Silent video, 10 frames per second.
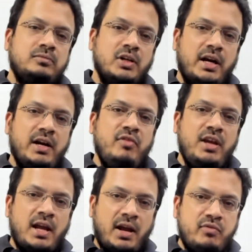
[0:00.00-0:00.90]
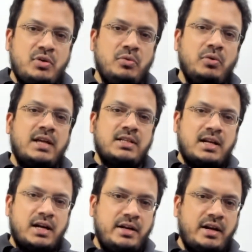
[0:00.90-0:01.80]
Right? We have to, as a
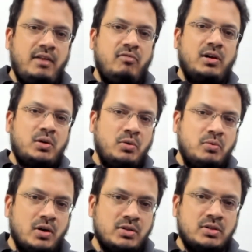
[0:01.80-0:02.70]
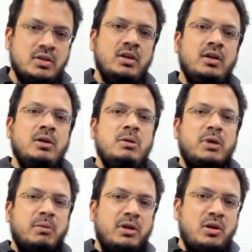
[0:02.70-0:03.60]
country, work towards
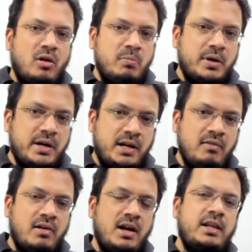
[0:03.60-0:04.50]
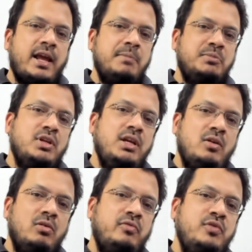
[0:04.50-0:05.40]
becoming competitive and
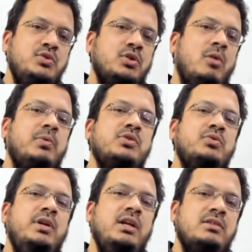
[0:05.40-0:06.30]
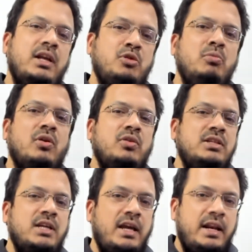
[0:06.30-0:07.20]
capturing future opportunities. Like tomorrow, there
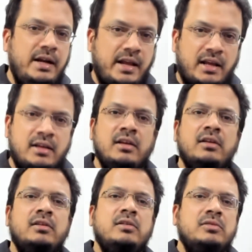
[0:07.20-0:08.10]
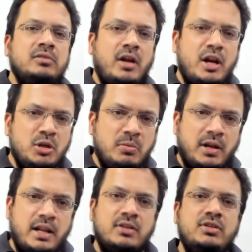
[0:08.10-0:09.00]
is a green tech, renewable
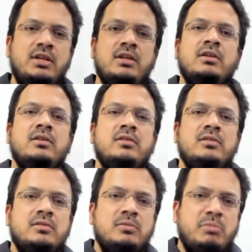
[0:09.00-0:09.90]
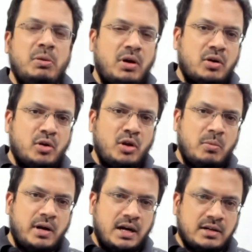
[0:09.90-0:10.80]
energy. People are talking
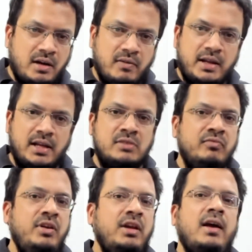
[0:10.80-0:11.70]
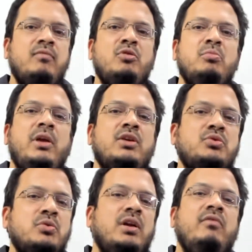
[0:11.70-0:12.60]
about electric vehicles. We have to make
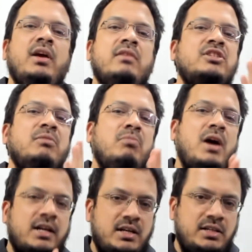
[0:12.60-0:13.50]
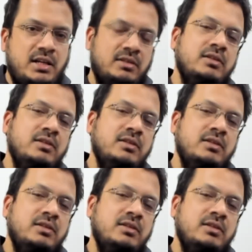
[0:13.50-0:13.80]
sure that we have some market share.